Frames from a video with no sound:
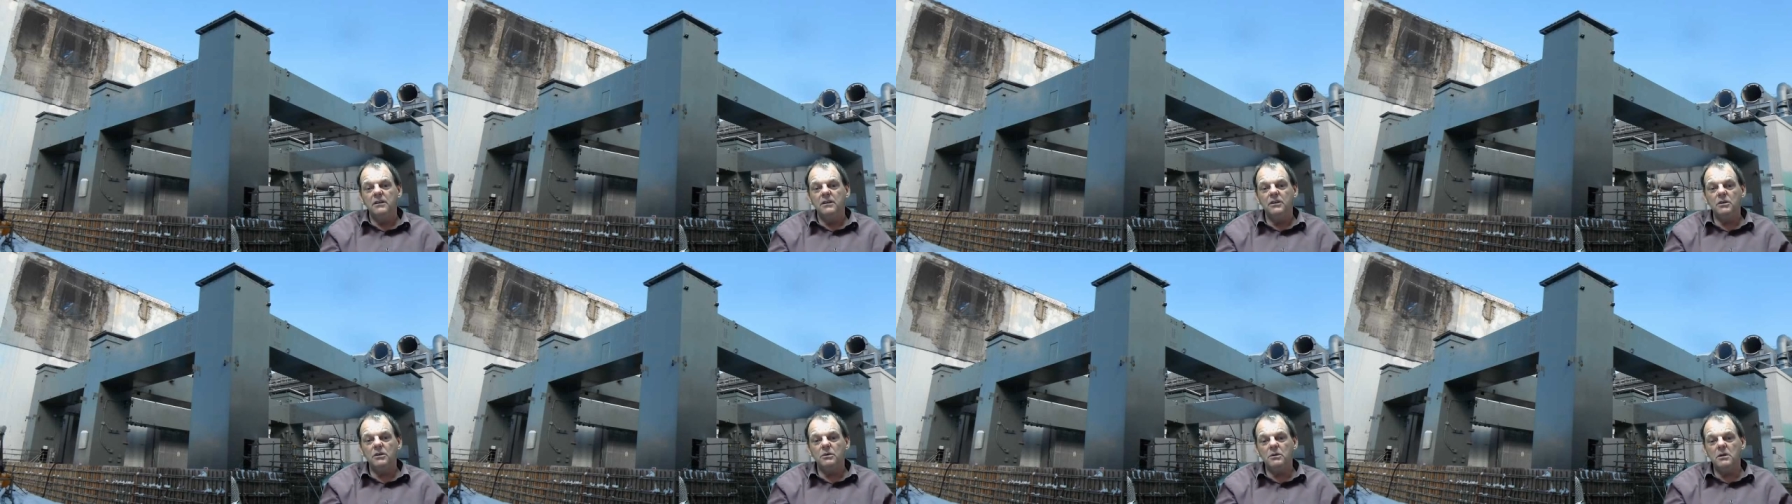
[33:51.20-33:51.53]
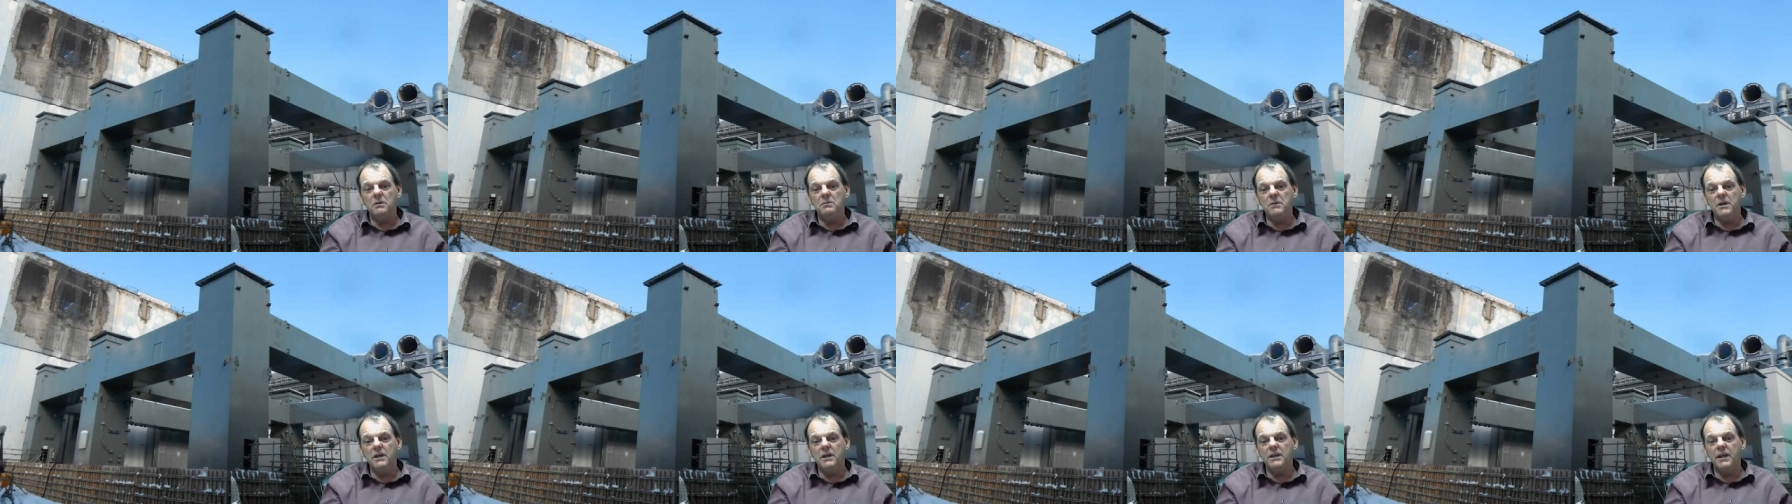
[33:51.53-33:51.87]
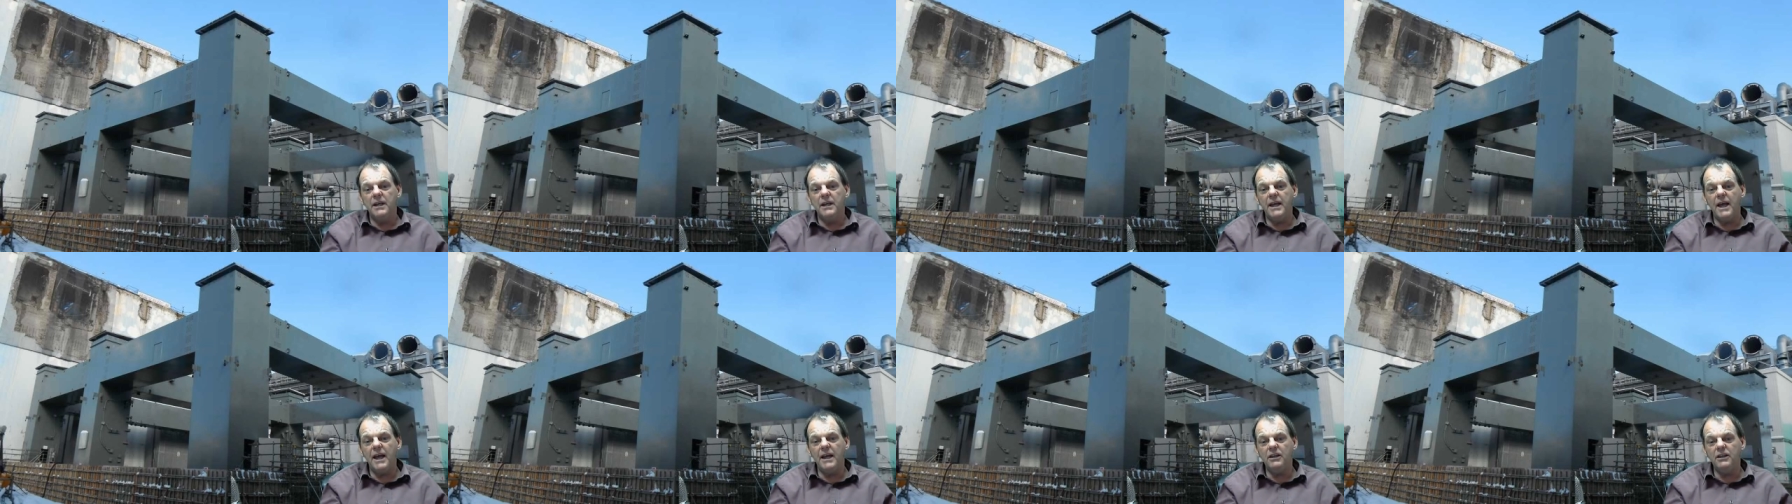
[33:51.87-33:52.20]
You know what I mean?
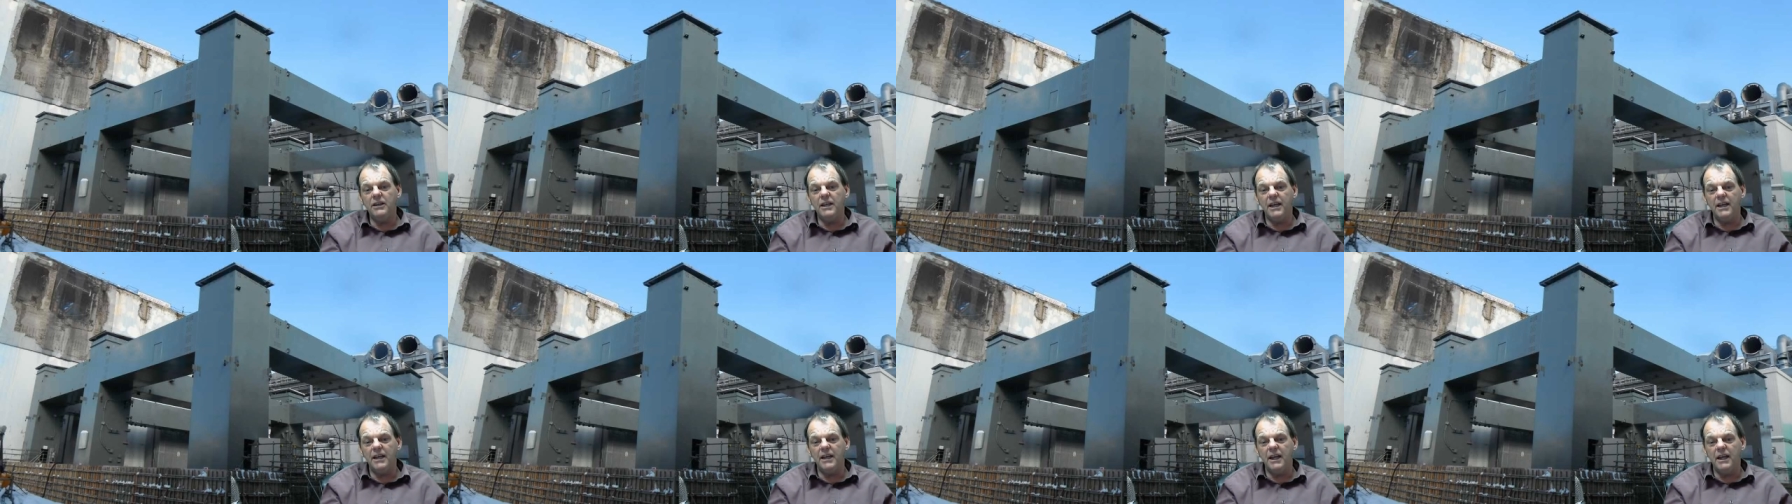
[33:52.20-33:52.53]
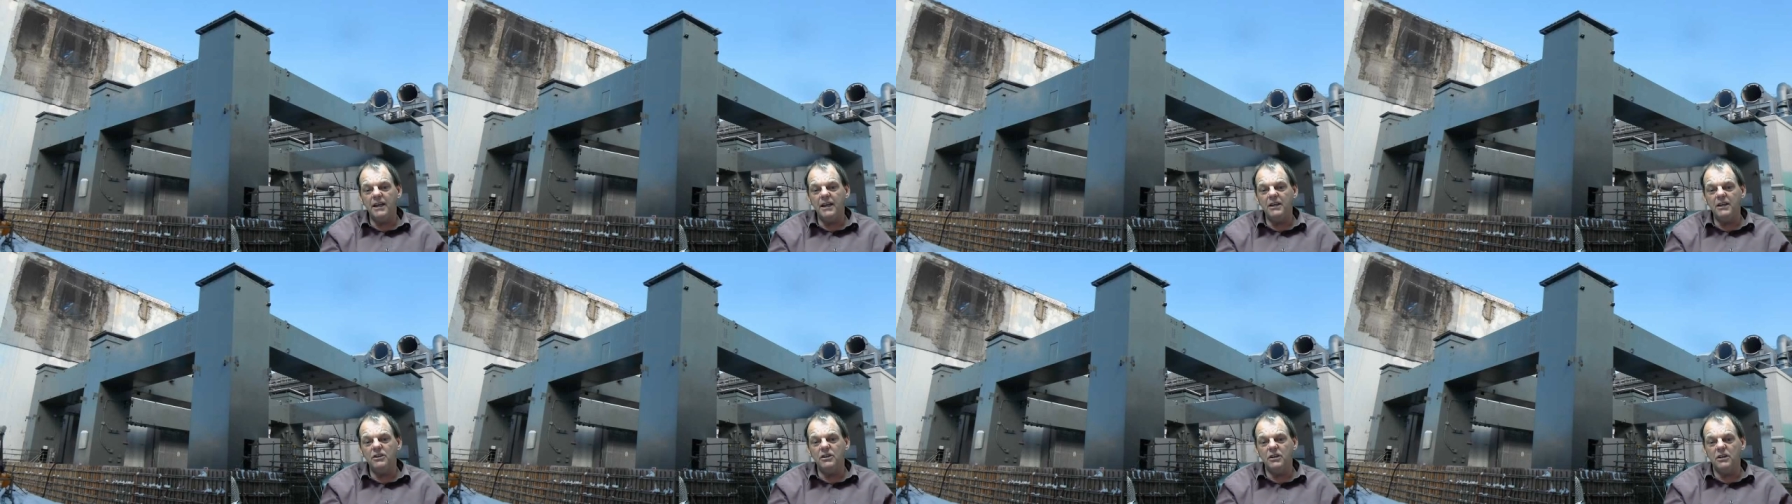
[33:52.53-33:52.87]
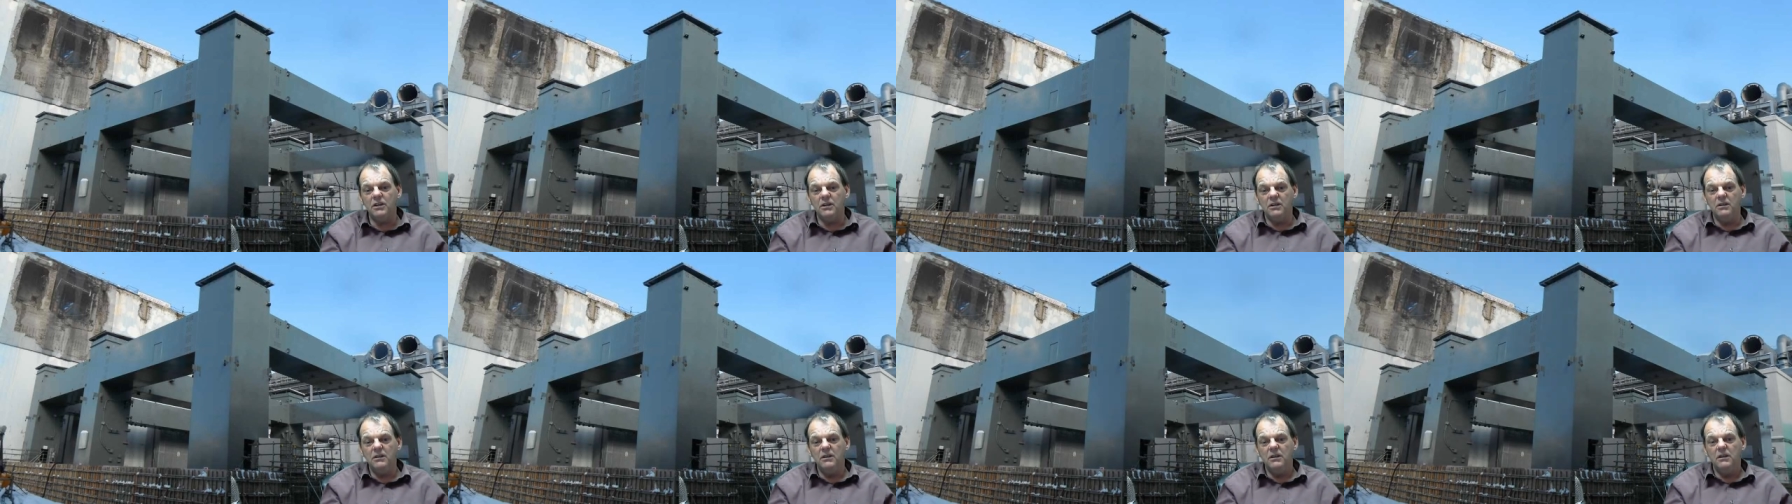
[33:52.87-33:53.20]
They can't get in
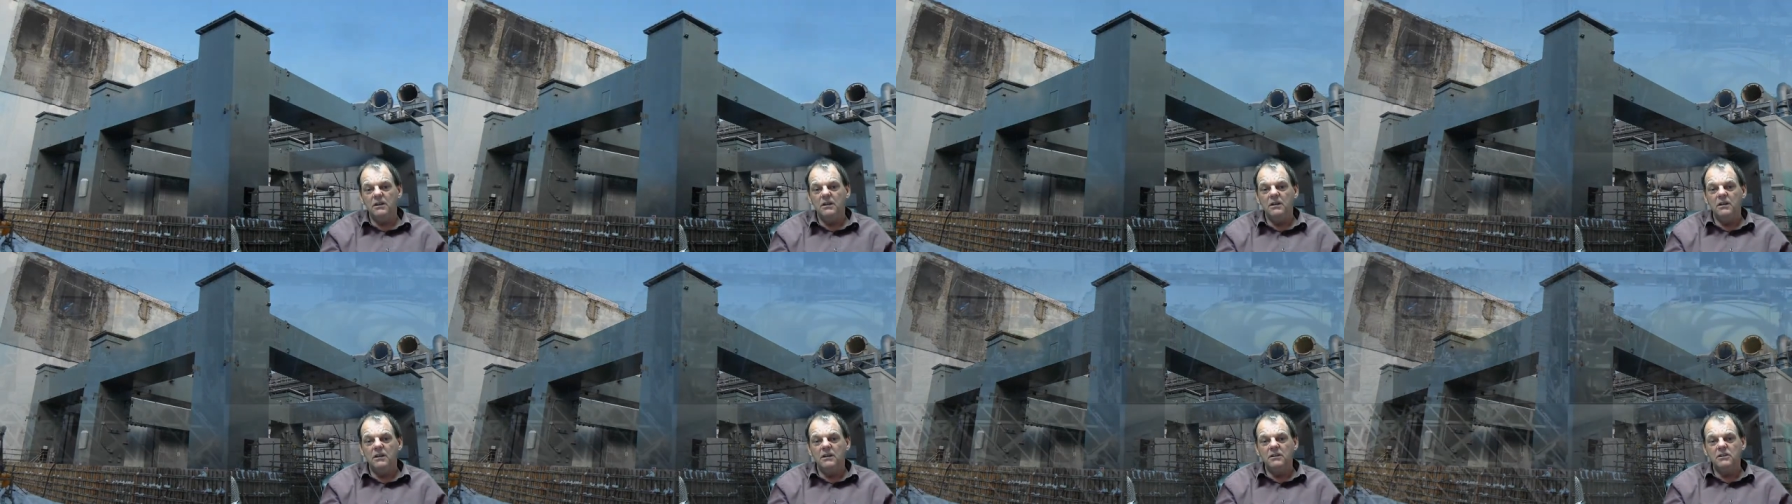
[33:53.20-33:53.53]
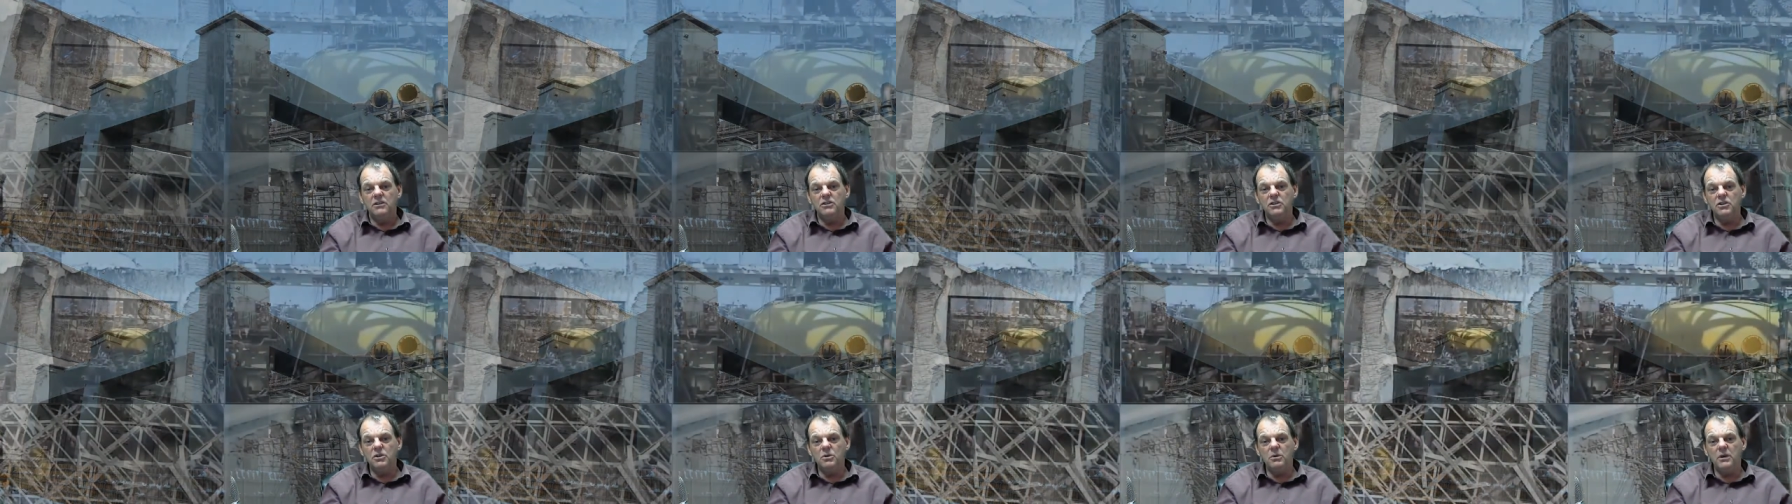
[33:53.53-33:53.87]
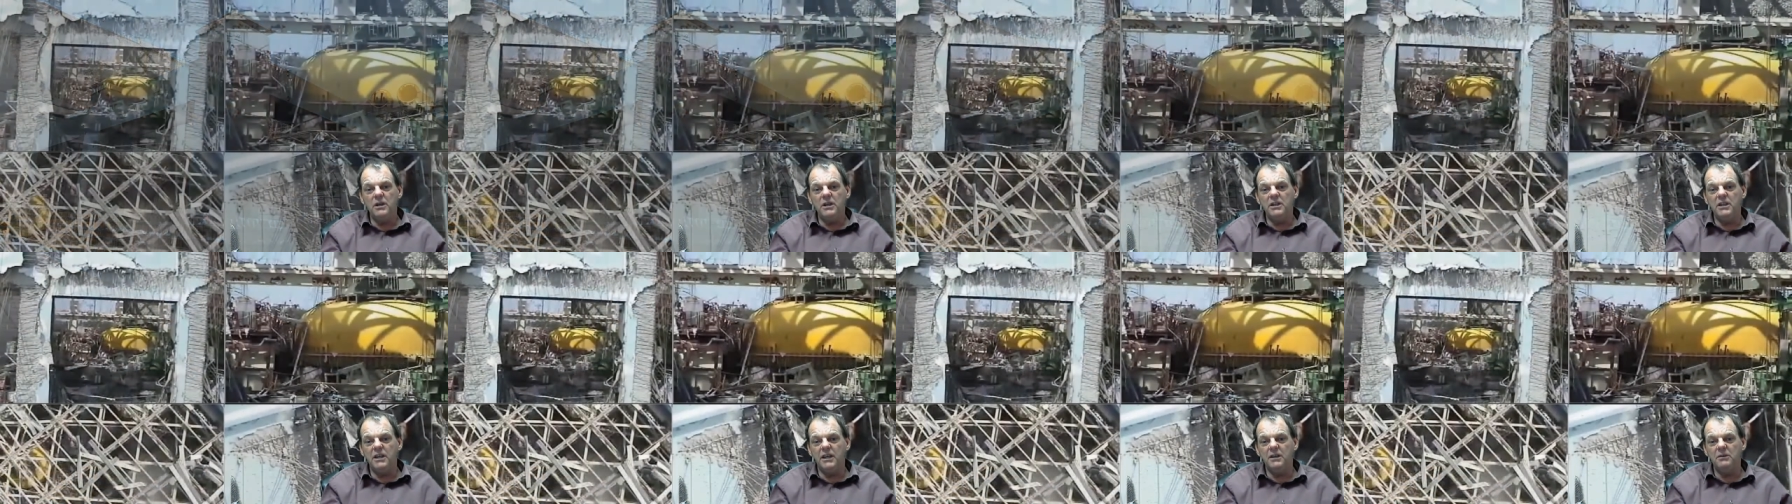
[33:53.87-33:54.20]
there to do
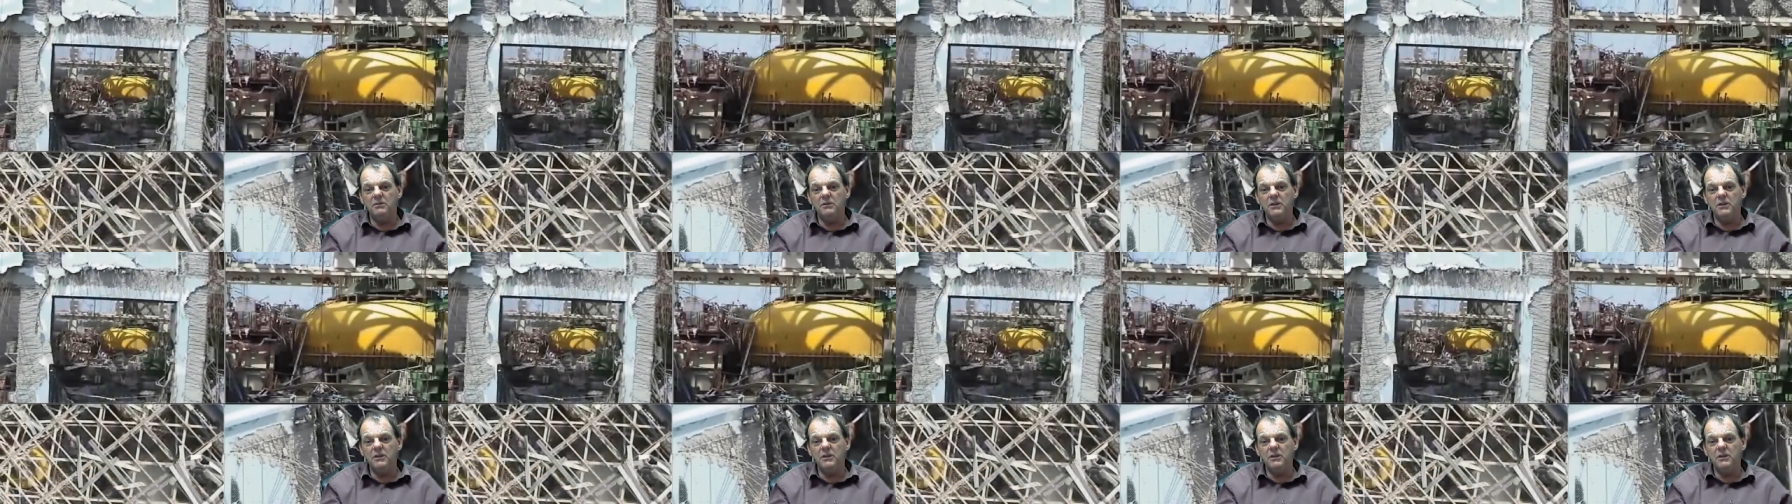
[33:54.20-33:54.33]
anything.